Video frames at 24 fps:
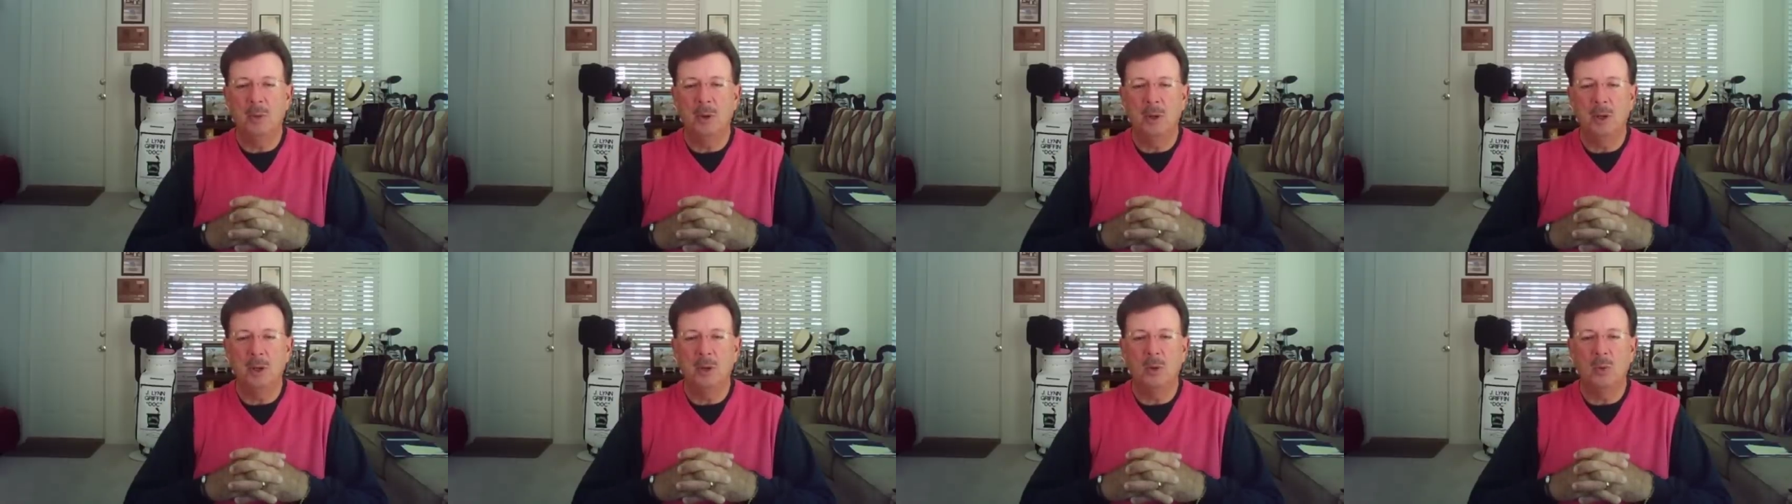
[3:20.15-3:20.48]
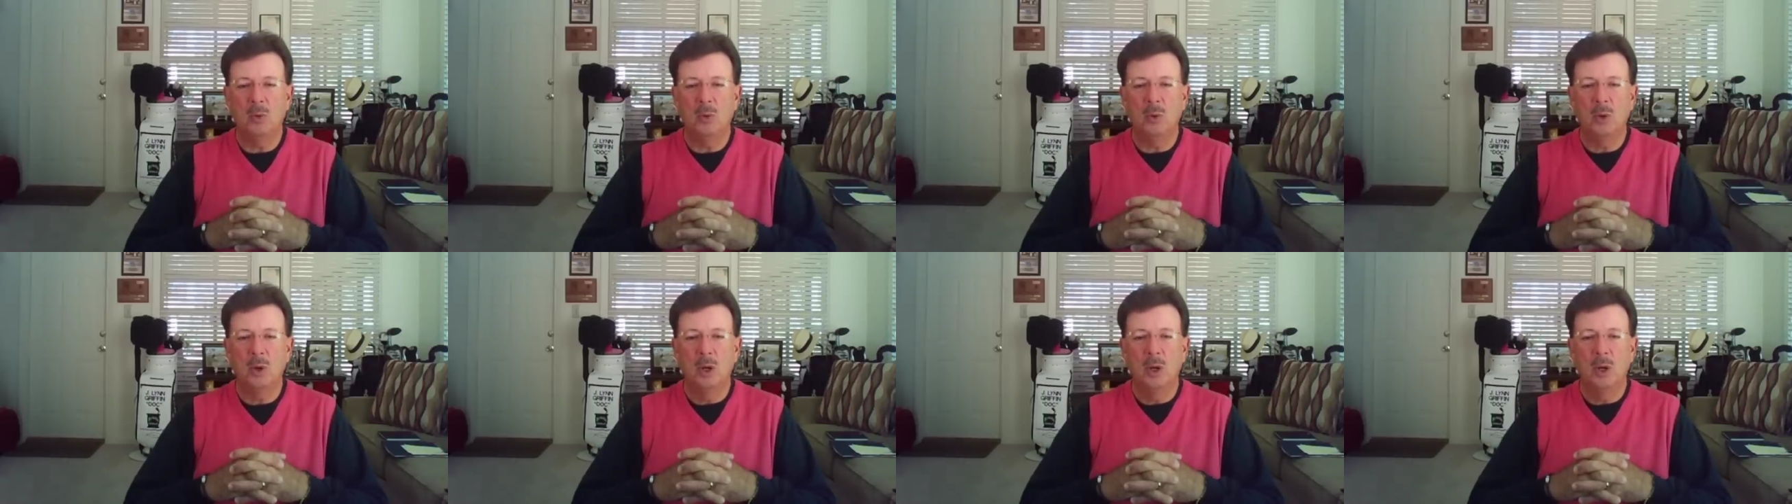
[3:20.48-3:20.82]
put
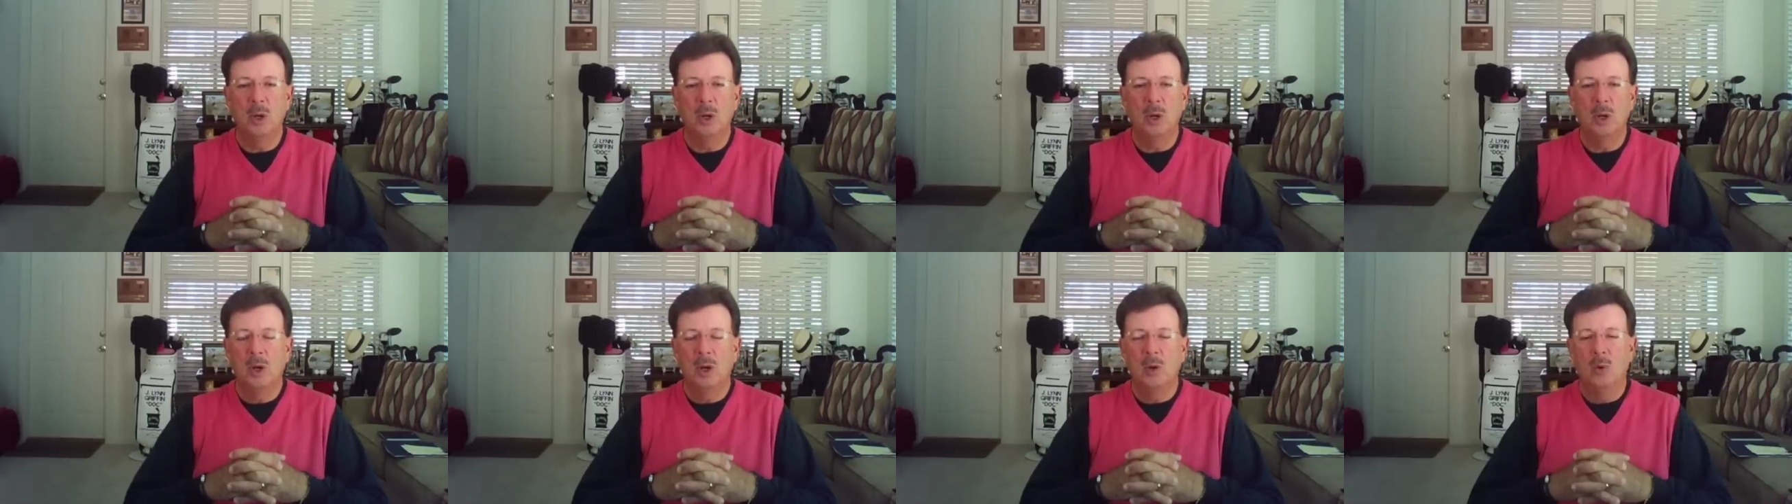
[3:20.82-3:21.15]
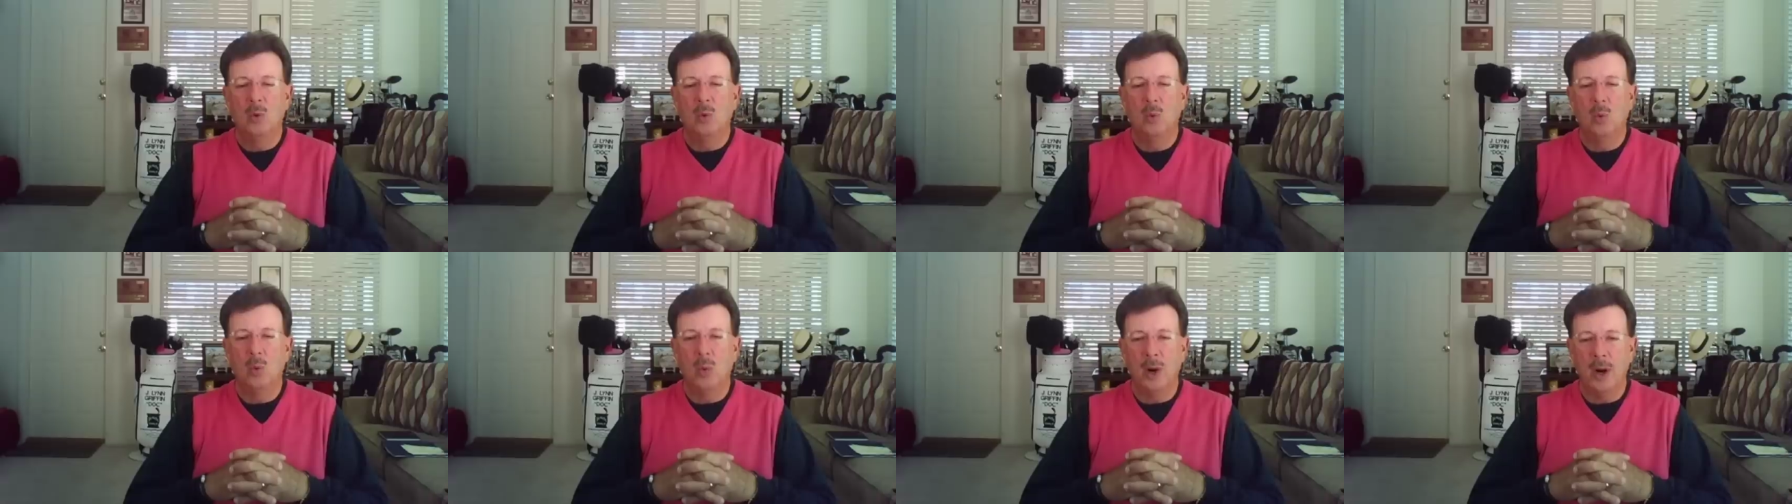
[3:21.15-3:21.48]

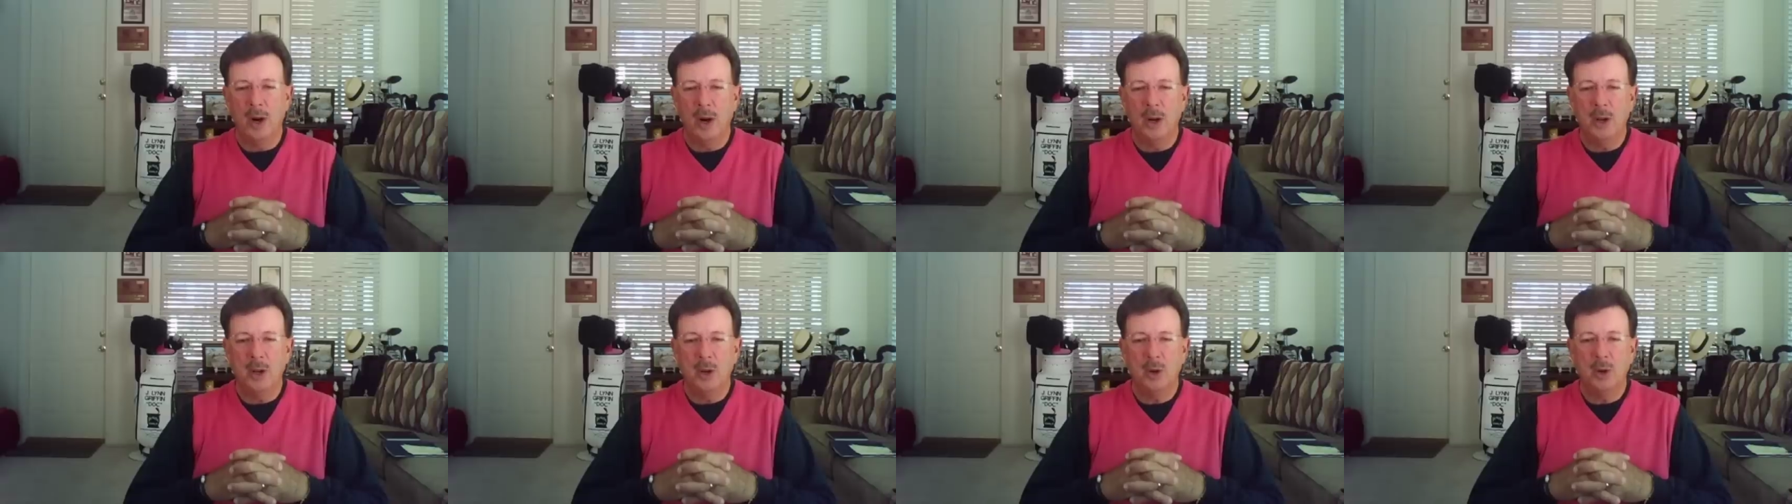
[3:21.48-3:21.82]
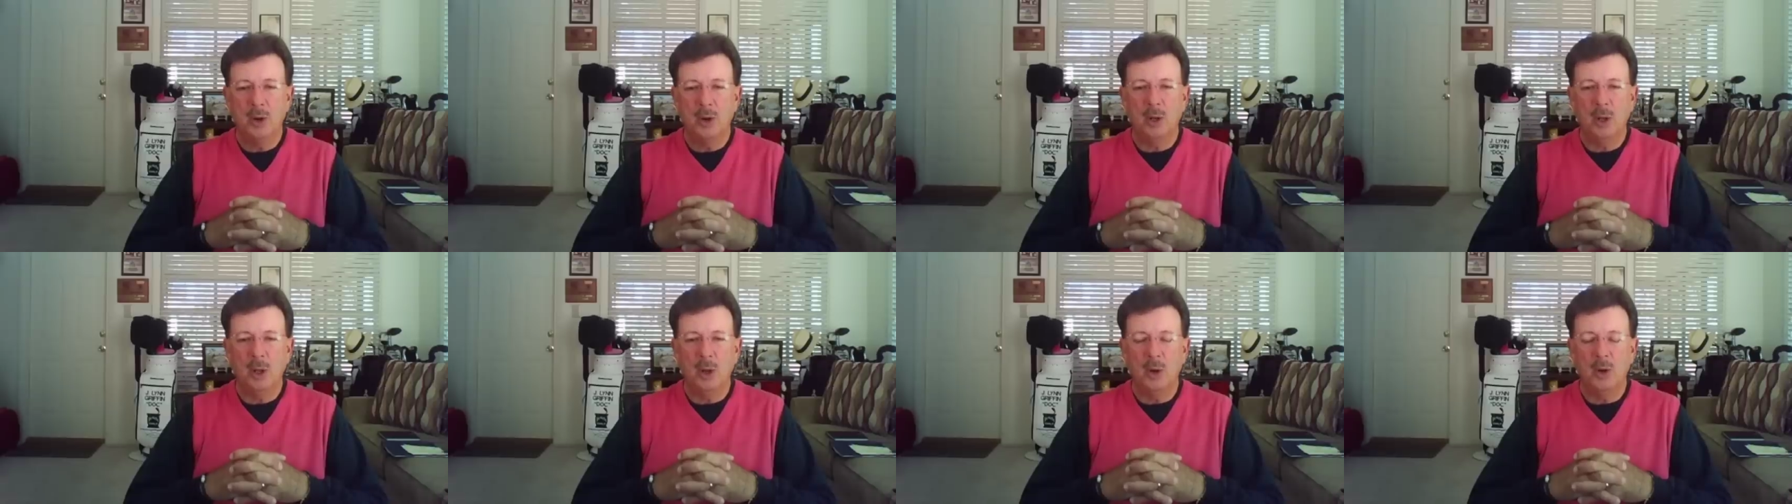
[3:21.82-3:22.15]
where
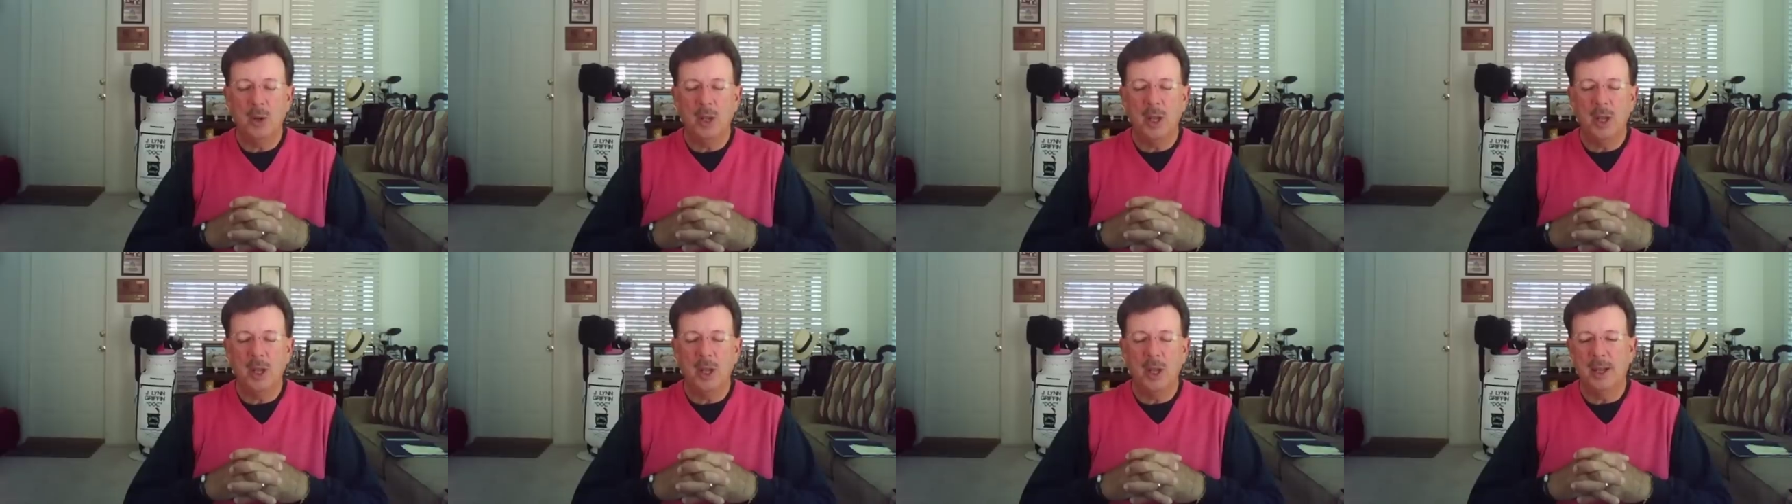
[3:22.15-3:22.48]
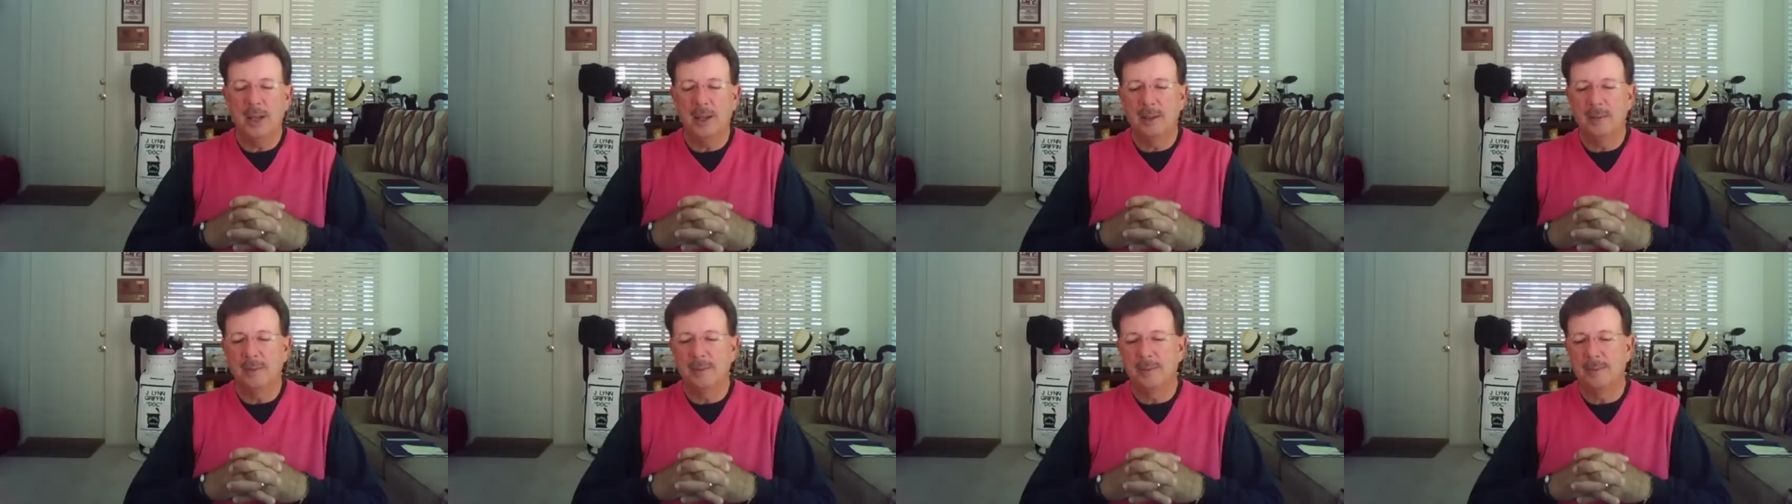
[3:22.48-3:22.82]
you're
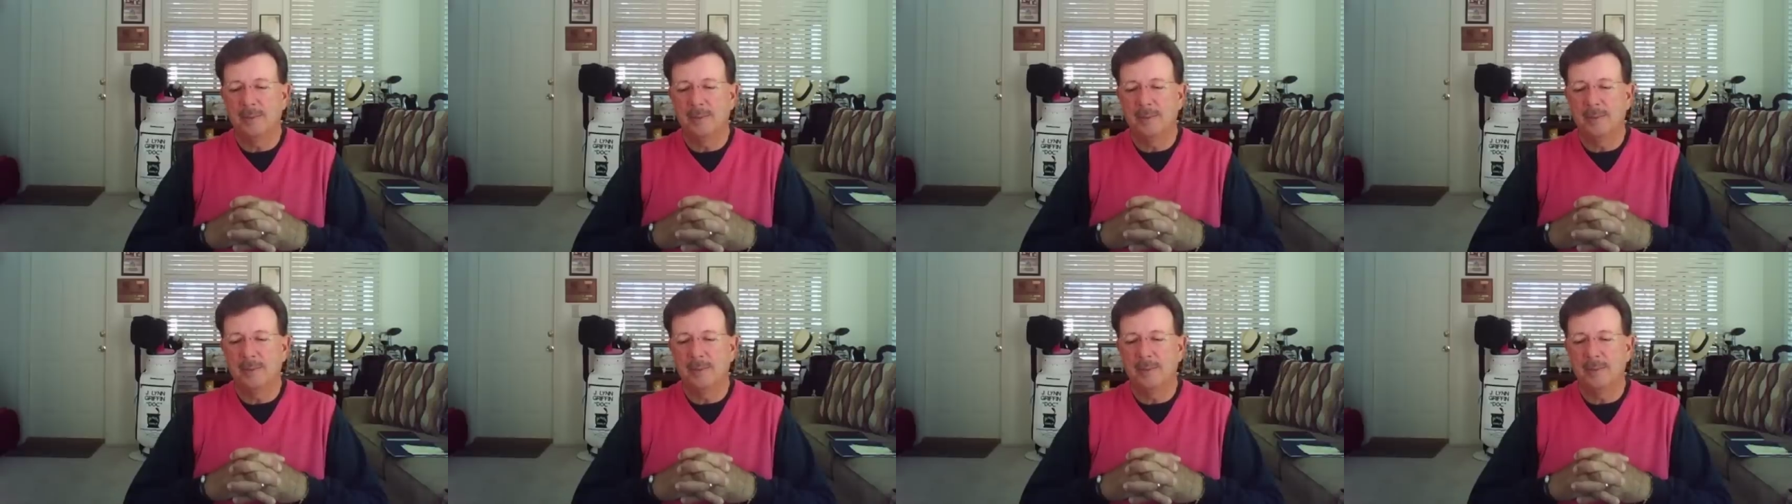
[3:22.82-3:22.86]
located.